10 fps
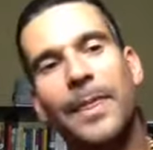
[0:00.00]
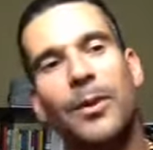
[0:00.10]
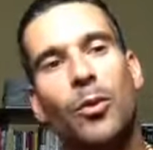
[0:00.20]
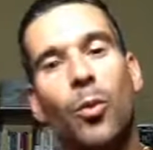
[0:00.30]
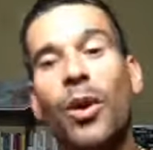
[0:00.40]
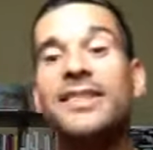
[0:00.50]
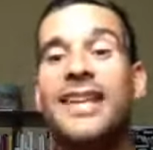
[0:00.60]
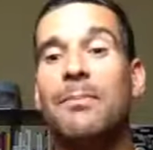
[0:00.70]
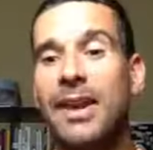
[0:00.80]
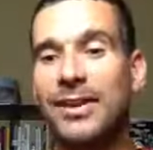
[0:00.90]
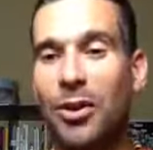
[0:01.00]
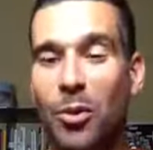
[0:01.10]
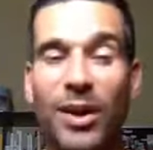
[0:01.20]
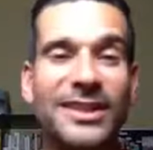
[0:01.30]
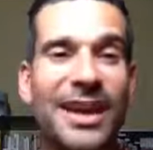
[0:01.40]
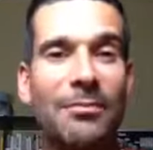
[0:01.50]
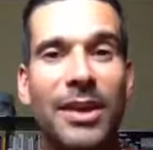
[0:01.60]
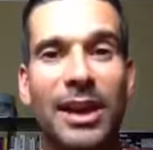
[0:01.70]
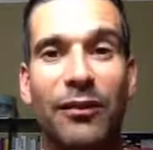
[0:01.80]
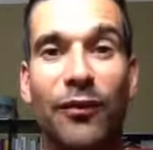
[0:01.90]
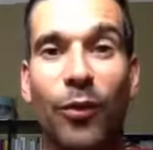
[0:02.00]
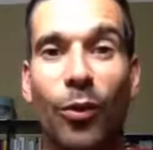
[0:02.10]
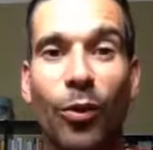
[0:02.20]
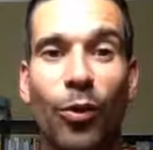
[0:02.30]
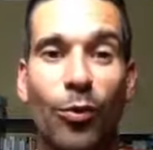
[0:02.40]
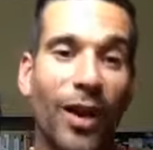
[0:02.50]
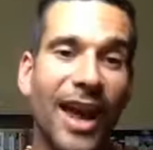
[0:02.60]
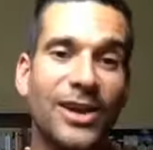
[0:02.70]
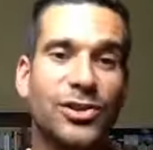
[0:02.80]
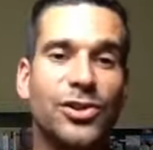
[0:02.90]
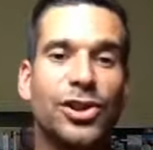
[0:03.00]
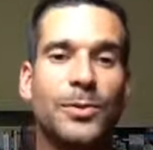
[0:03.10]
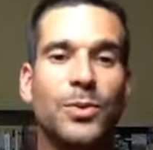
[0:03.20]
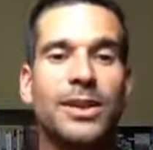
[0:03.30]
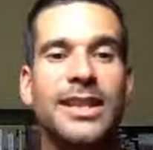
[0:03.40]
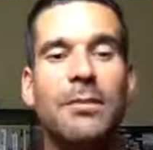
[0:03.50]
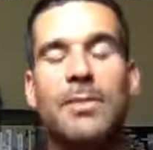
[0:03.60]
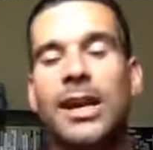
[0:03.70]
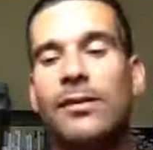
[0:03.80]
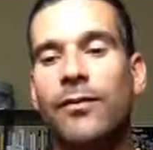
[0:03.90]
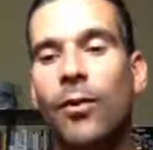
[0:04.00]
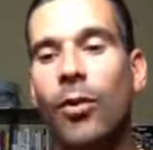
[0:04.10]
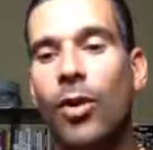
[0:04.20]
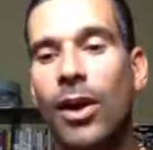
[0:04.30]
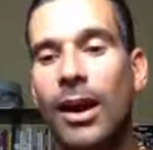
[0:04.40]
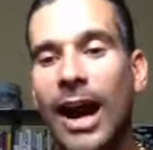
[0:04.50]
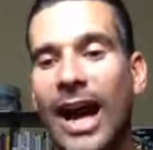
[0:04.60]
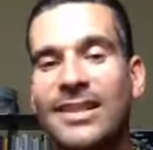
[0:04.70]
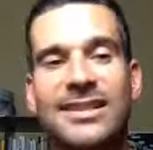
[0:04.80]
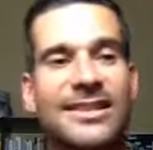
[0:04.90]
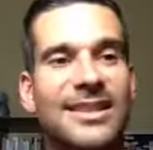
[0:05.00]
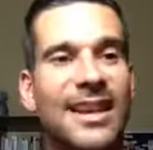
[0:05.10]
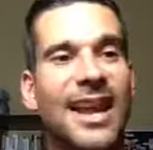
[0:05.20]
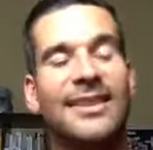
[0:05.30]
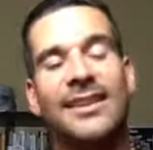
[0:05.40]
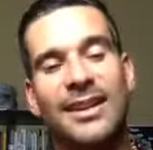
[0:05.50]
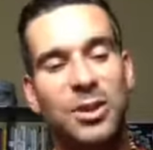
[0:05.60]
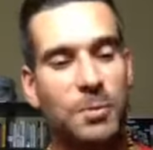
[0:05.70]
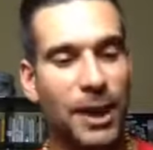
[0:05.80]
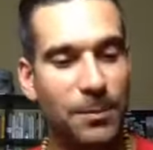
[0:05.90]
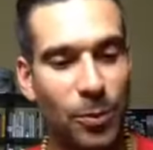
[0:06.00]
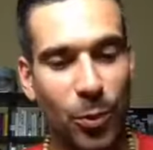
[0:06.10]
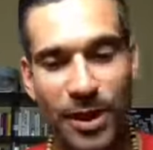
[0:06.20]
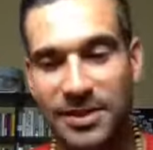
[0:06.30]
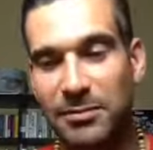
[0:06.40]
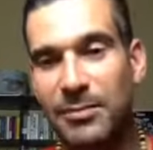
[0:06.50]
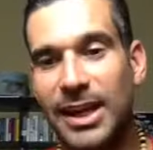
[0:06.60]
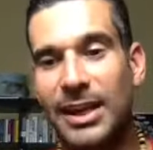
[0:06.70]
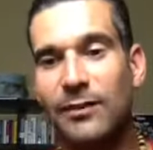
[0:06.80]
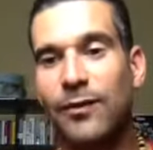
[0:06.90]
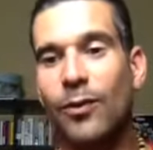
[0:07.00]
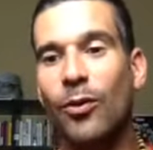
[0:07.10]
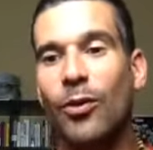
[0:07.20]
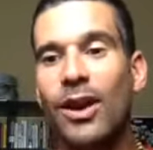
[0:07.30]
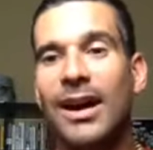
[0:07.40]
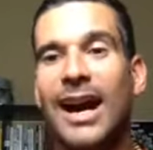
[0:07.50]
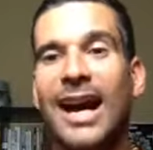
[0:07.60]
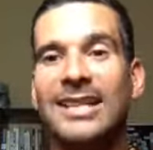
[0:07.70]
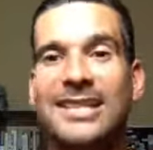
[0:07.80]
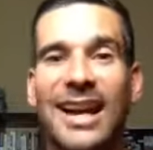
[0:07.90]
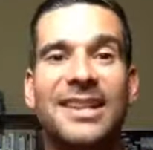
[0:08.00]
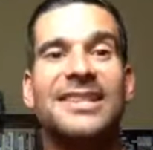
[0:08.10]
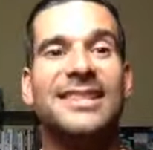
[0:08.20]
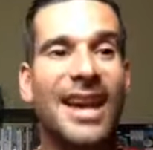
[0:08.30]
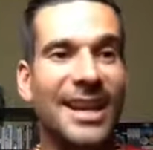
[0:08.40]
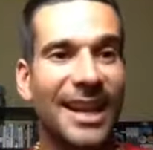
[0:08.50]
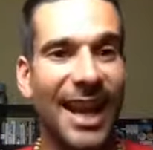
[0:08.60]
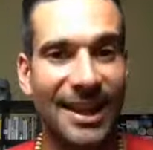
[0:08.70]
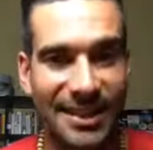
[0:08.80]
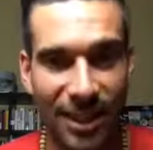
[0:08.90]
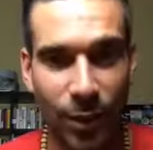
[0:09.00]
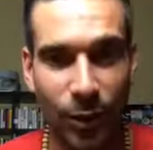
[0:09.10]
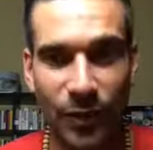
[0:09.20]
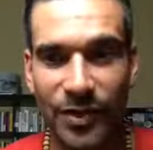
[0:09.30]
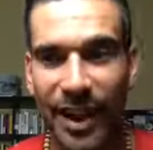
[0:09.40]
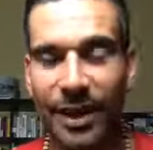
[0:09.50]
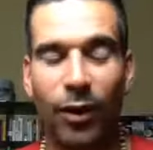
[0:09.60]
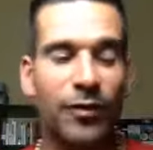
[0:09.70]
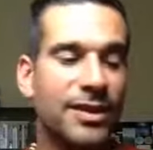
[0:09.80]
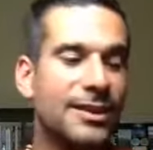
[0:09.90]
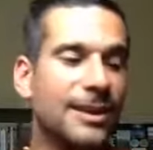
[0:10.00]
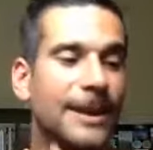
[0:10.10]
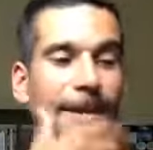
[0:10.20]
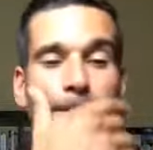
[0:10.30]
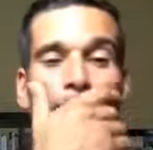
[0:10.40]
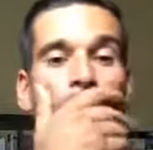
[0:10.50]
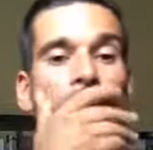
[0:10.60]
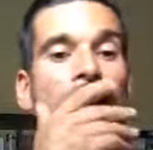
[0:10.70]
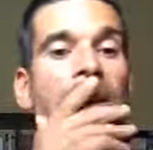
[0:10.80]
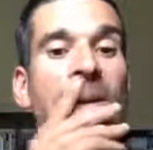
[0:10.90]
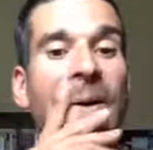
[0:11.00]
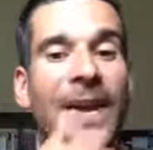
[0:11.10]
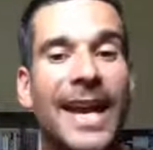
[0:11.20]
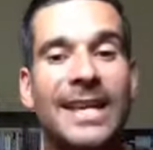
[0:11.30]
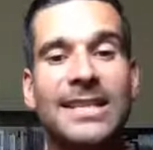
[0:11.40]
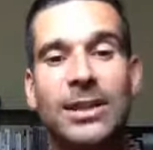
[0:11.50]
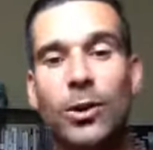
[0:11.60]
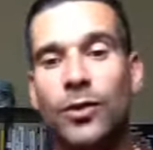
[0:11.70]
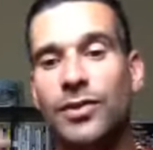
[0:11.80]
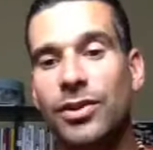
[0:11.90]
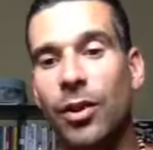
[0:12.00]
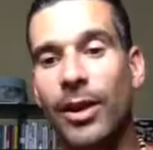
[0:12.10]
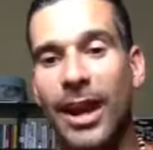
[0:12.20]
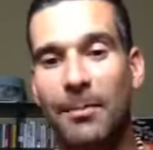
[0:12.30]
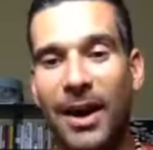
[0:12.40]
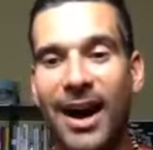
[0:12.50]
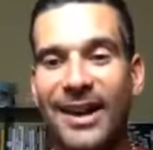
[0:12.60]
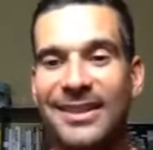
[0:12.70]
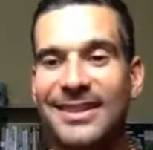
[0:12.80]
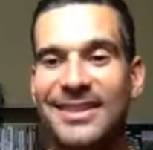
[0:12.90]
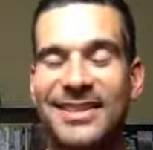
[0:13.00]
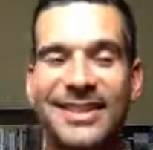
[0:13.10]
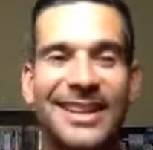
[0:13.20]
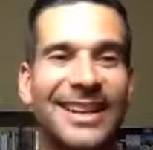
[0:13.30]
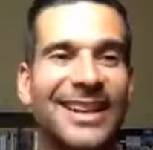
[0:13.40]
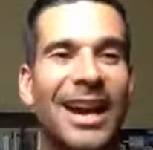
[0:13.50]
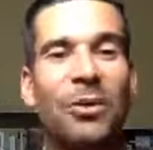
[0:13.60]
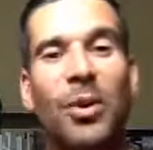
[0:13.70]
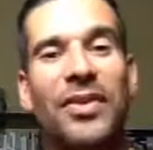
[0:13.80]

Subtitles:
what does that mean though? What does that mean for relationships? What does that mean for us connecting as people? What does it mean for us understanding ourselves, and obviously knowing ourselves and knowing our partners, and what